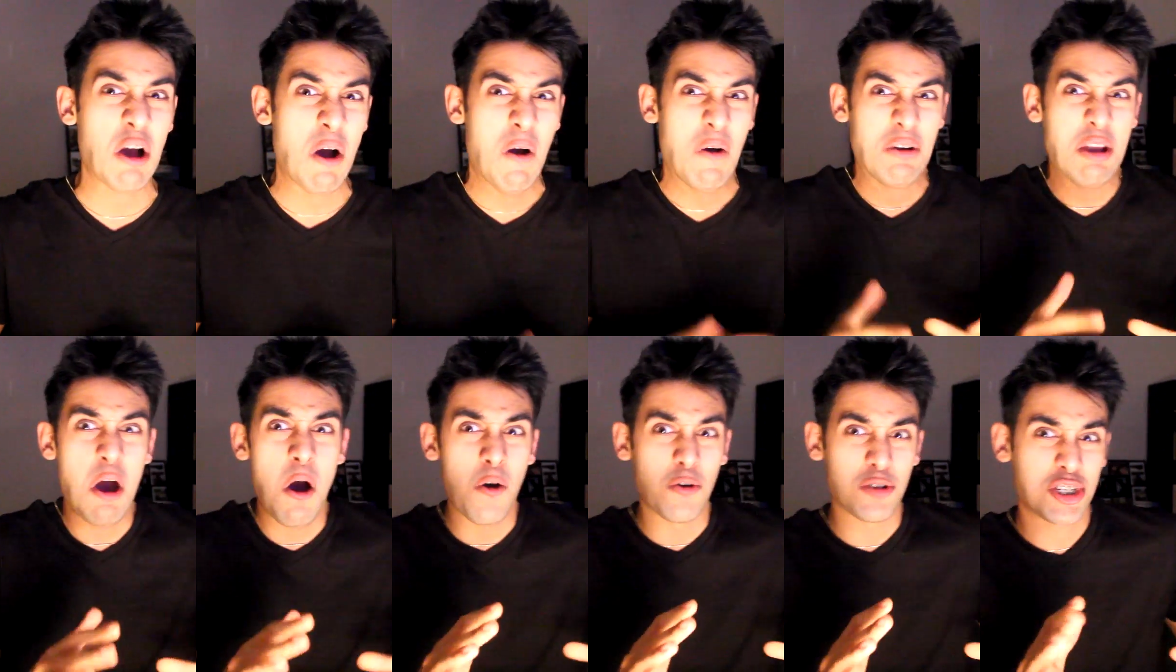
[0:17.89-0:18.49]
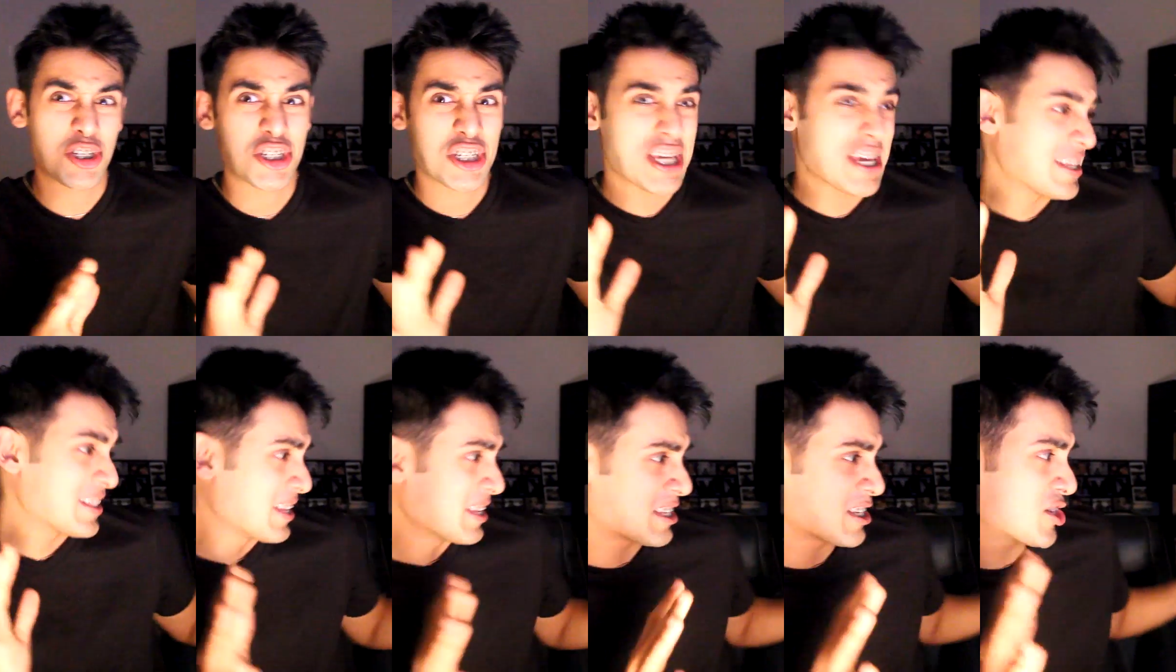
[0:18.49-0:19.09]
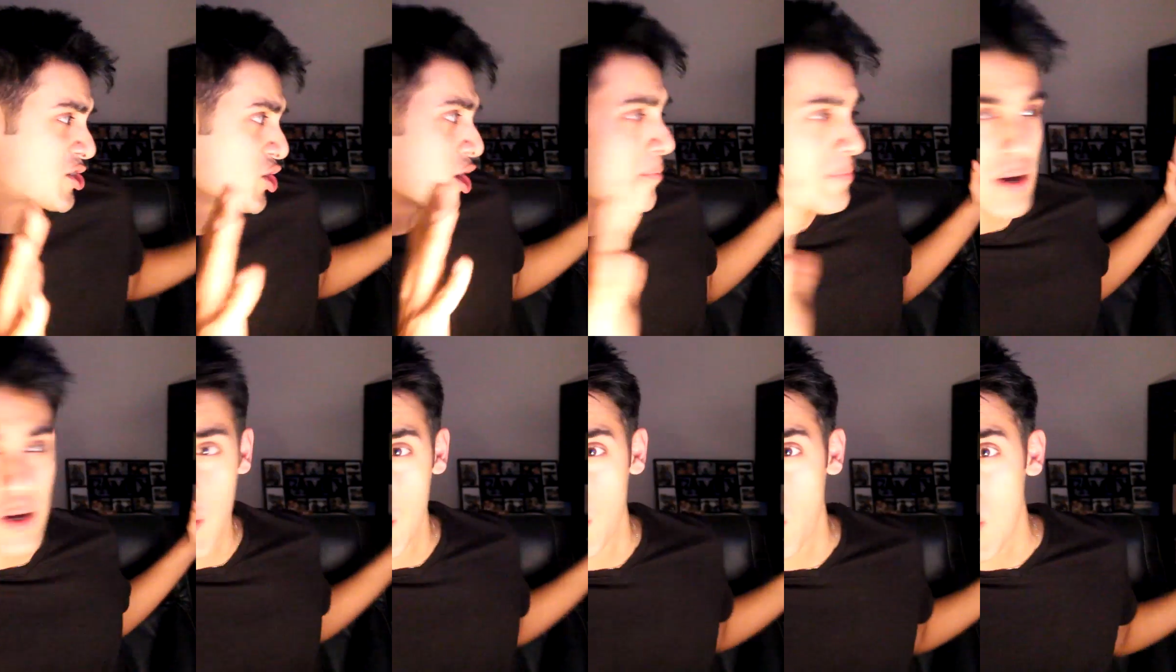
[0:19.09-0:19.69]
oh no, shit, let's jump
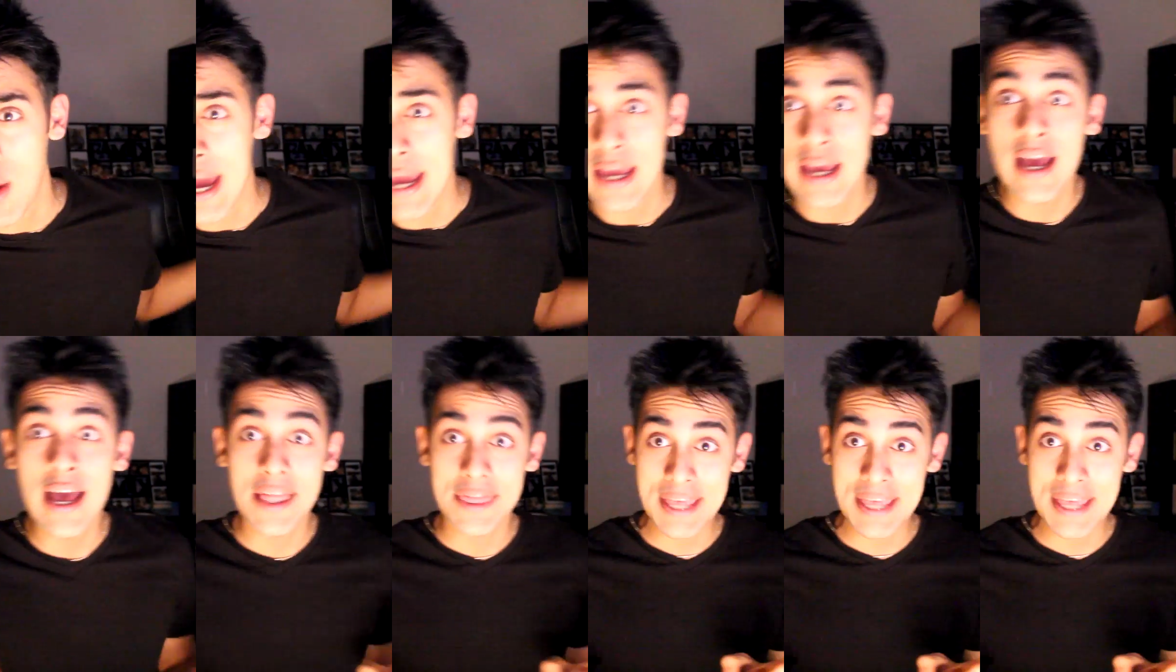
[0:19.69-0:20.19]
out of the way.